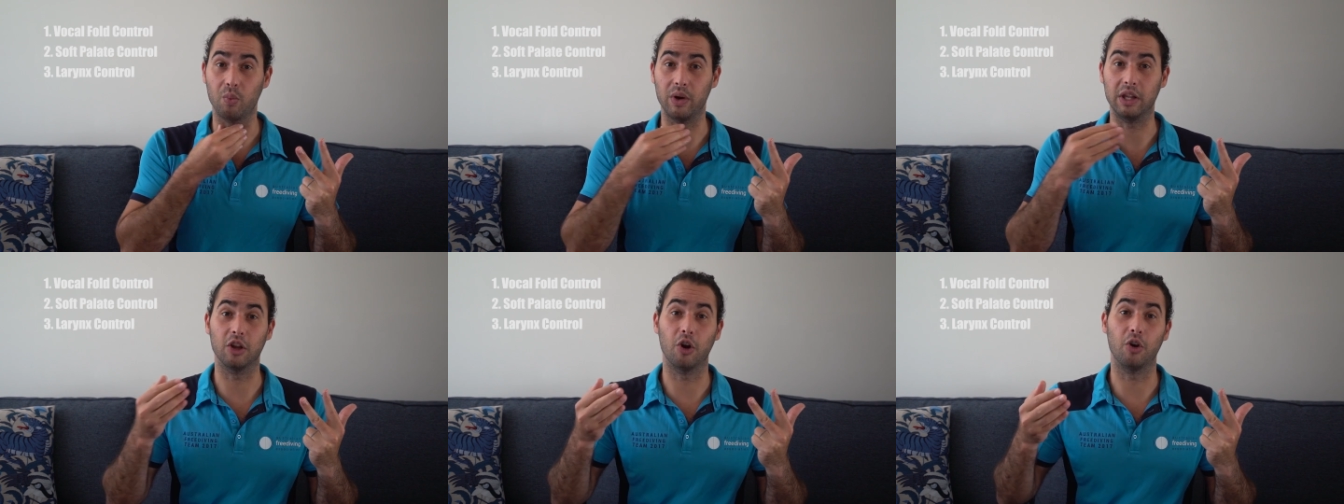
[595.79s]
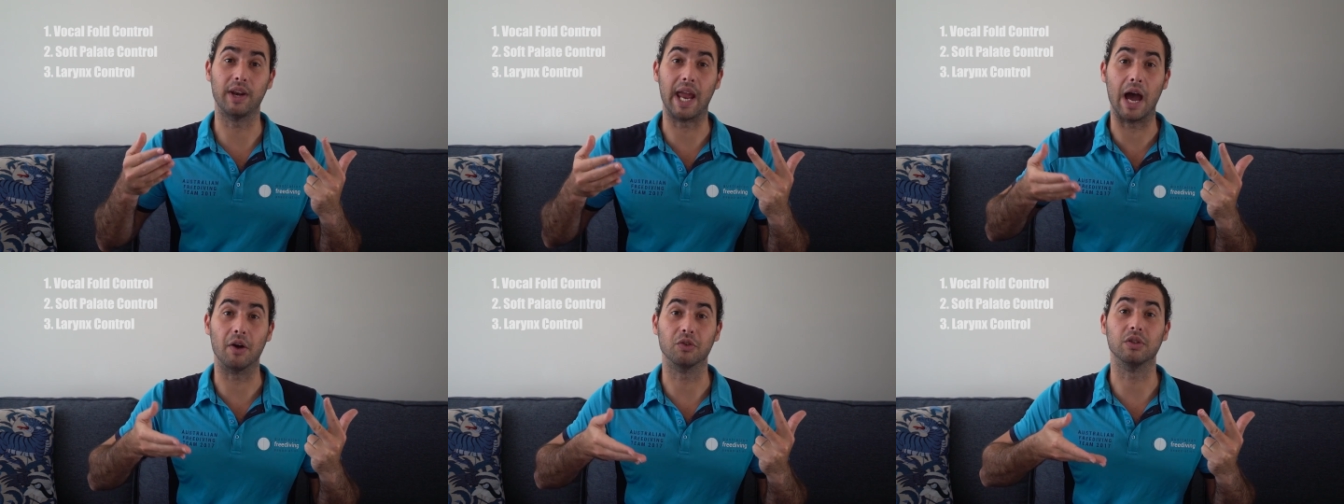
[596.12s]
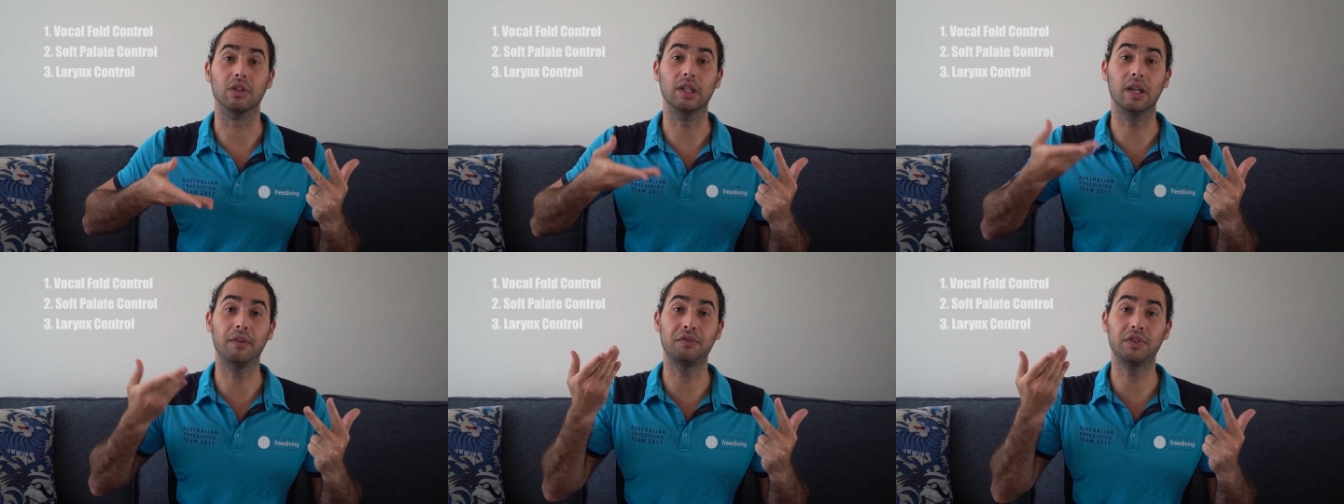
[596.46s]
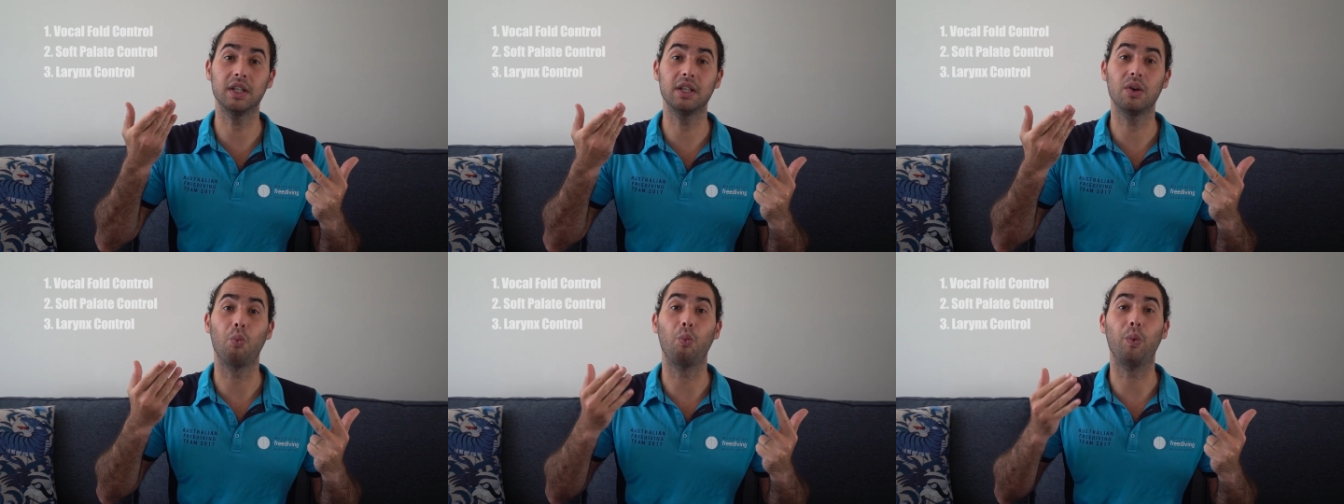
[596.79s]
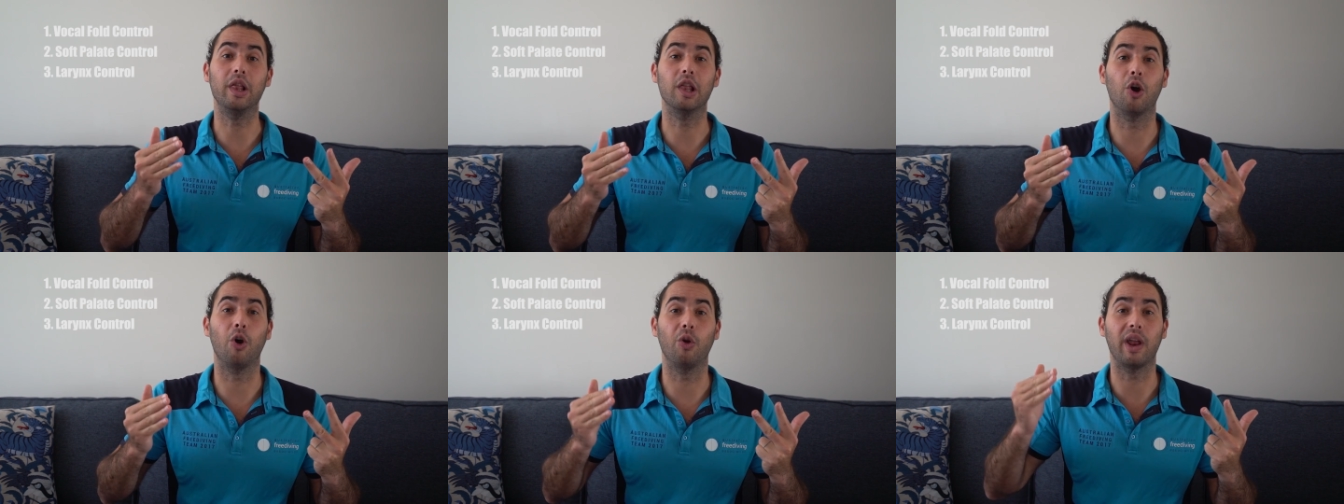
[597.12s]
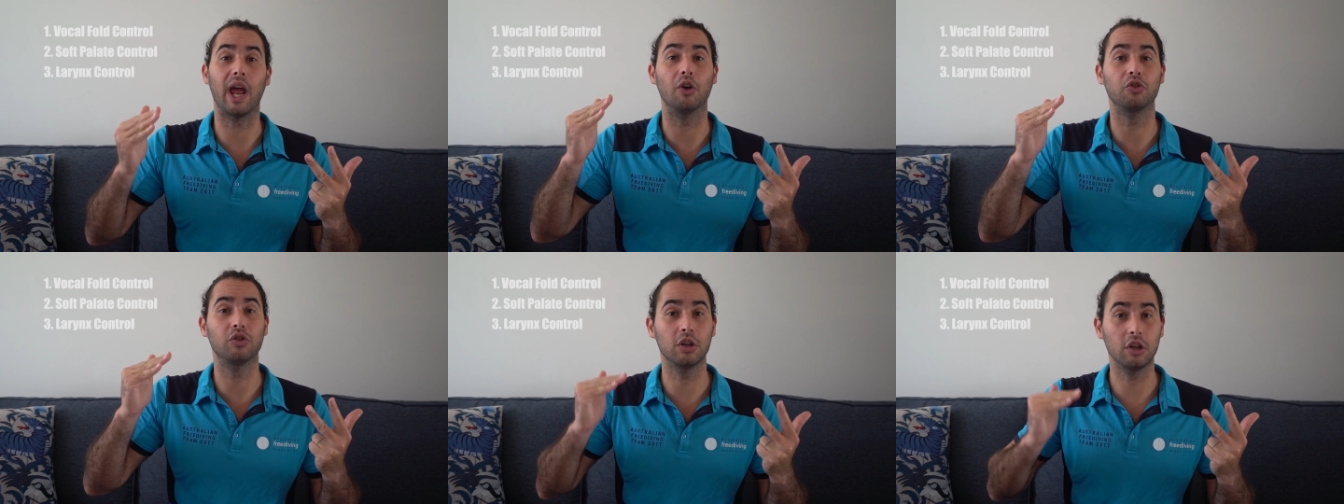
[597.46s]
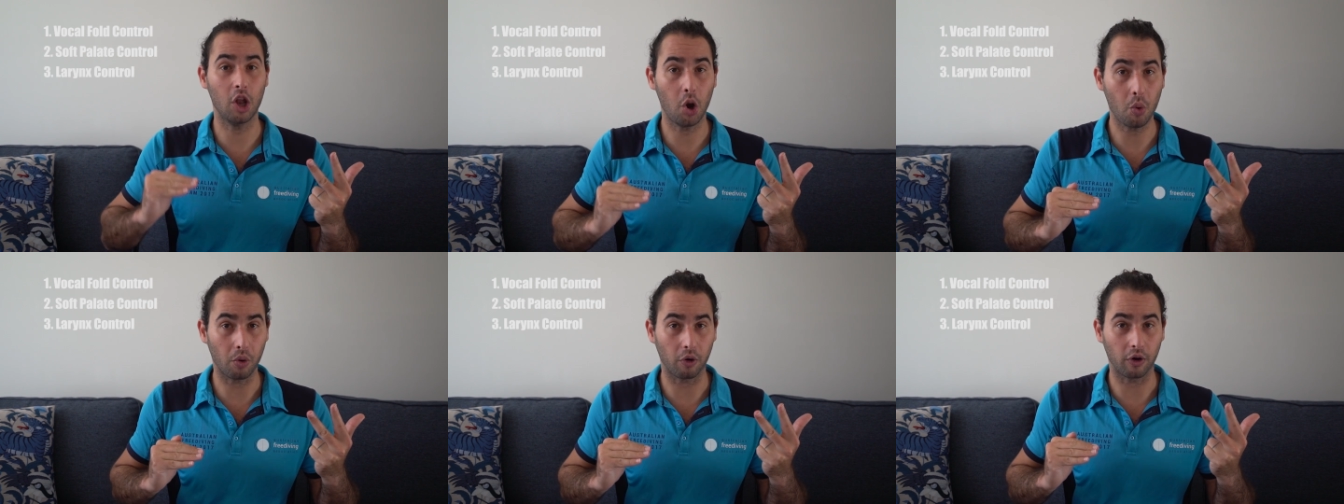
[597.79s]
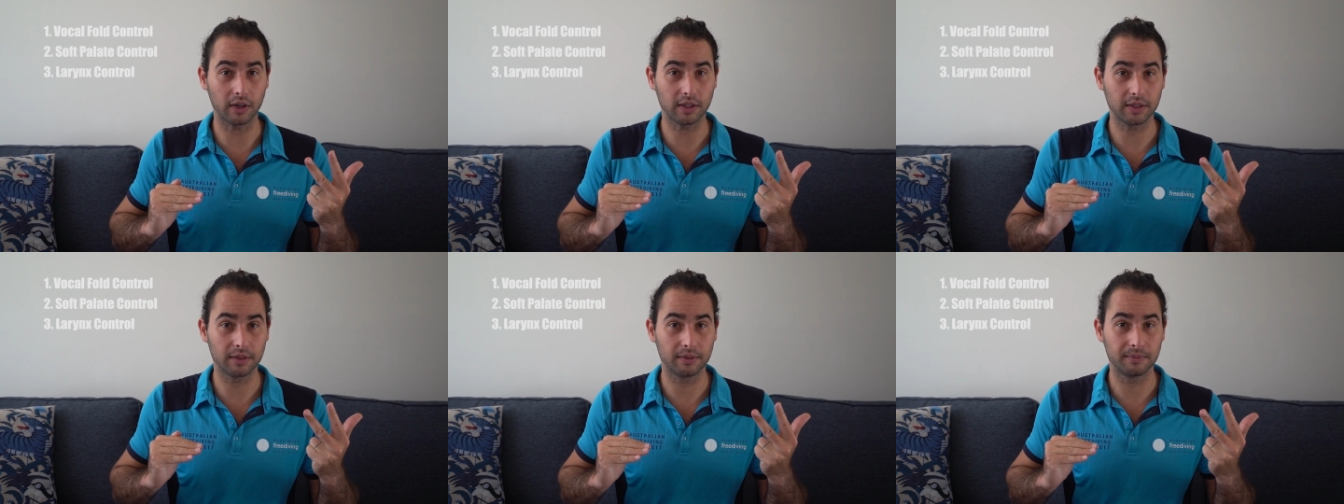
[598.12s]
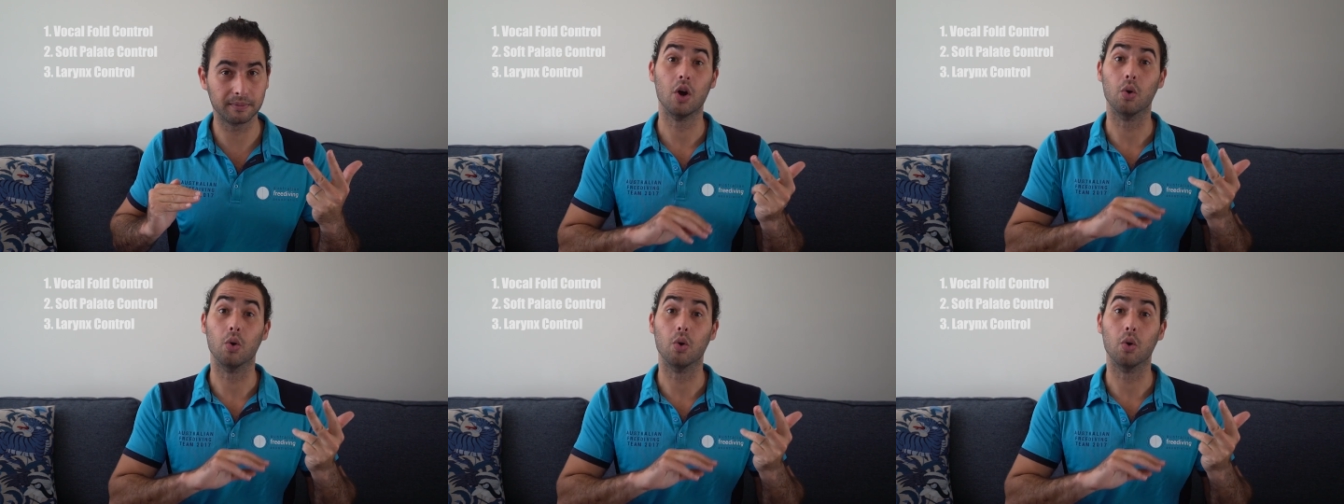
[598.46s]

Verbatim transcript: We learn how to lift it, we learn how to lower it.